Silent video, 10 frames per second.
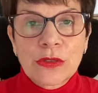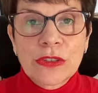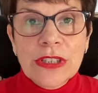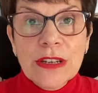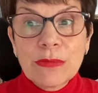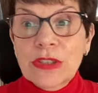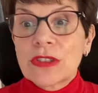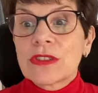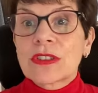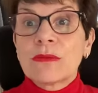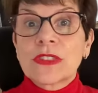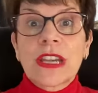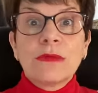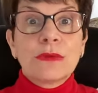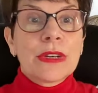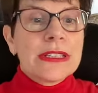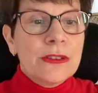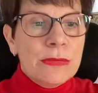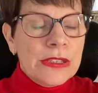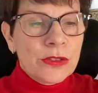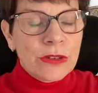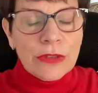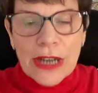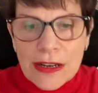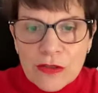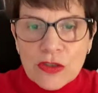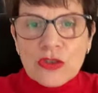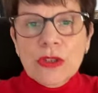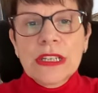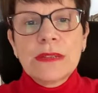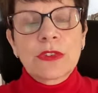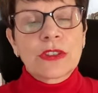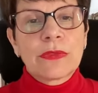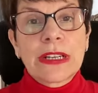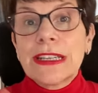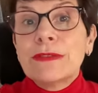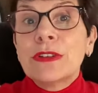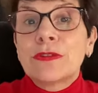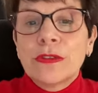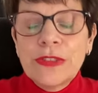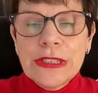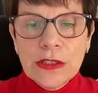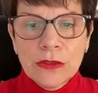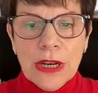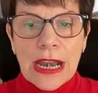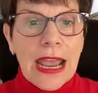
all the time, but uh, sometimes while in the middle of a live stream or something, like, even for video,